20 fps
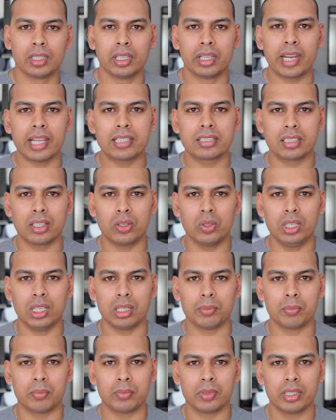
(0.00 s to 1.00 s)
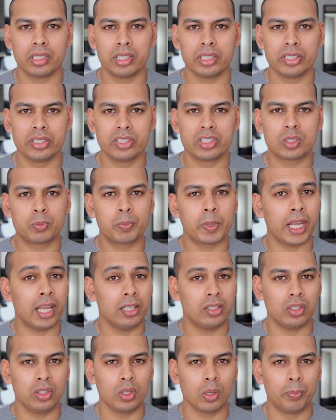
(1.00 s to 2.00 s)
Rust-Oleum. Spray
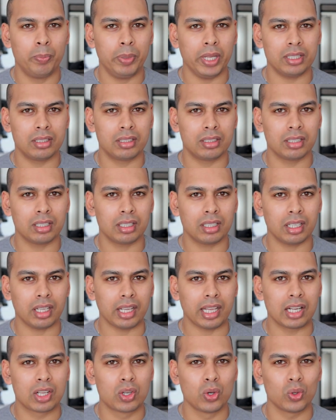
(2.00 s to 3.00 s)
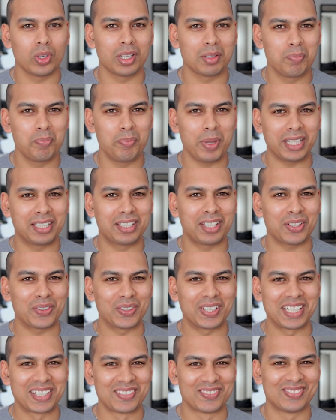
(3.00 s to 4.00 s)
it on your pet and call it
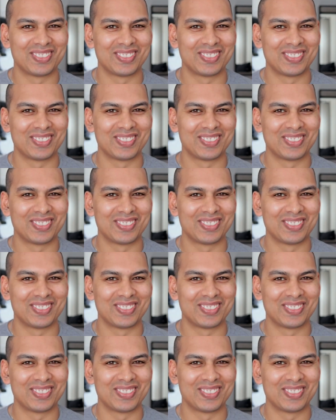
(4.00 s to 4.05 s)
Petroleum.